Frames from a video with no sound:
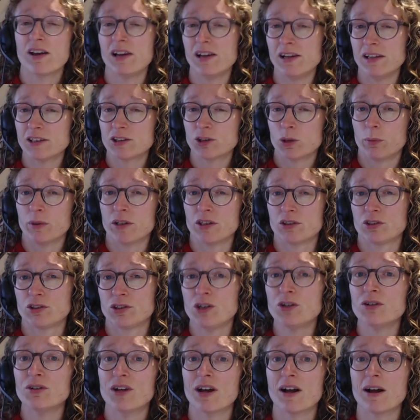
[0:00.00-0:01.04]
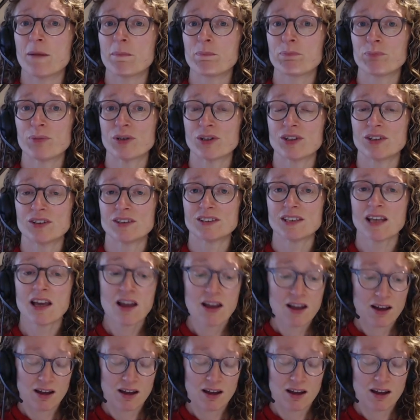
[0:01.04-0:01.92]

a little bit sooner because